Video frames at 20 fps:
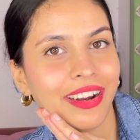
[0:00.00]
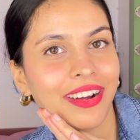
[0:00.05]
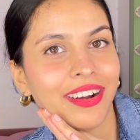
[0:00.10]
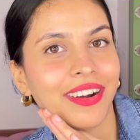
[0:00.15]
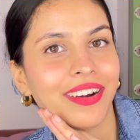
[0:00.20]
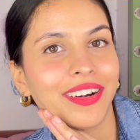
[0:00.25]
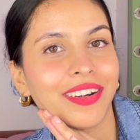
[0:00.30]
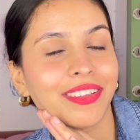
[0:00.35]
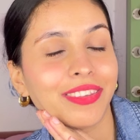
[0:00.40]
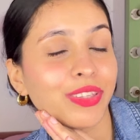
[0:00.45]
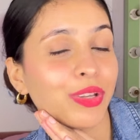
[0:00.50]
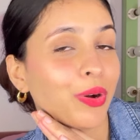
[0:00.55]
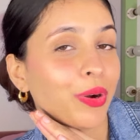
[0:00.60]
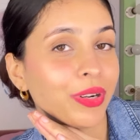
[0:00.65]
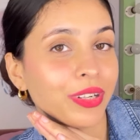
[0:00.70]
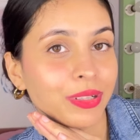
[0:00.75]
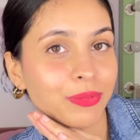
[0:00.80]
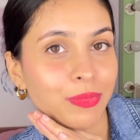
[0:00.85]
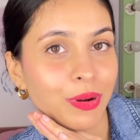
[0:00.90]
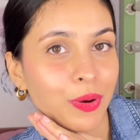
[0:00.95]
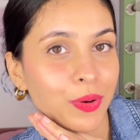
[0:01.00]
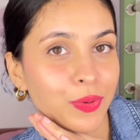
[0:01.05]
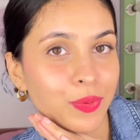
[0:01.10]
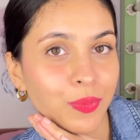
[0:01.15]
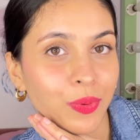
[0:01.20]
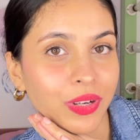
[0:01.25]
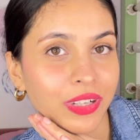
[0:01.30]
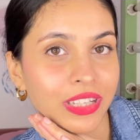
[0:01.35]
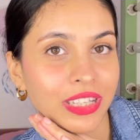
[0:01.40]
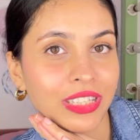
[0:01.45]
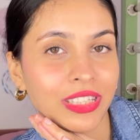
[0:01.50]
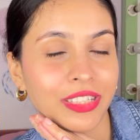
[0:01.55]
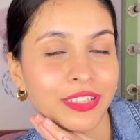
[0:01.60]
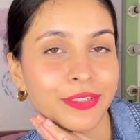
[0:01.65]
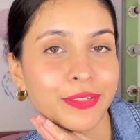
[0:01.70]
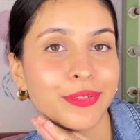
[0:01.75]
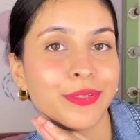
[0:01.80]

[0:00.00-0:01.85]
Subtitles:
thought about what he needs